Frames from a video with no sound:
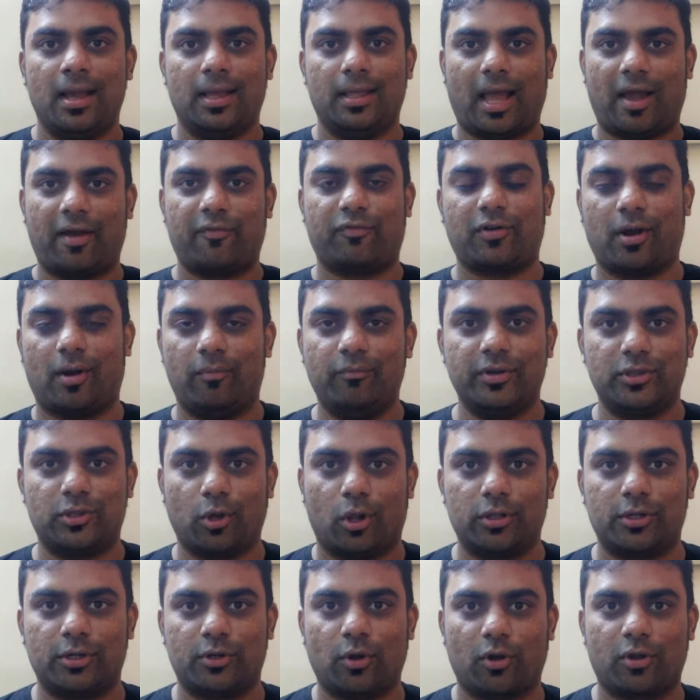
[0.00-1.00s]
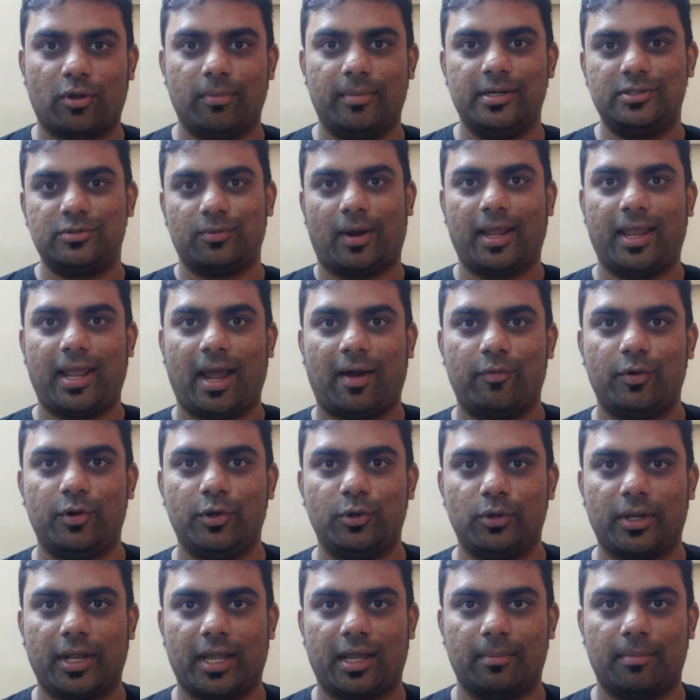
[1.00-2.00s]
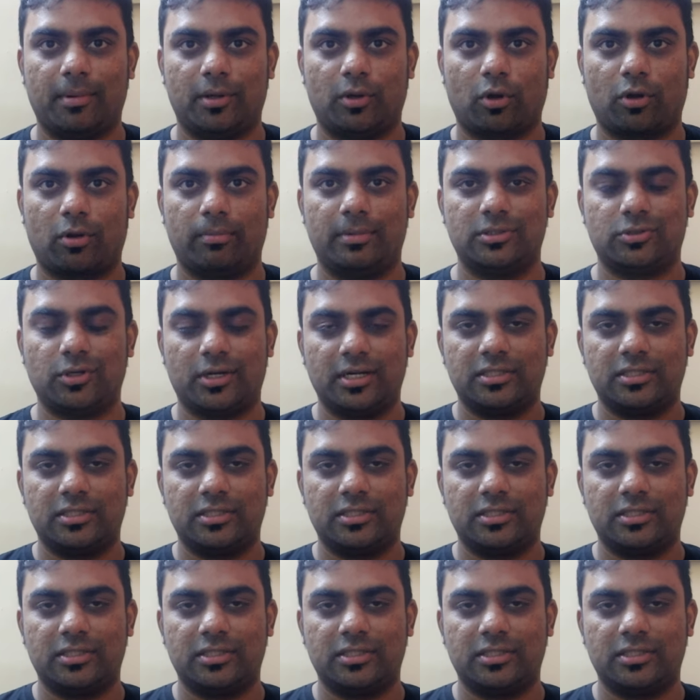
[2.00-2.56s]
I've come with all the documents, why haven't you taken my documents?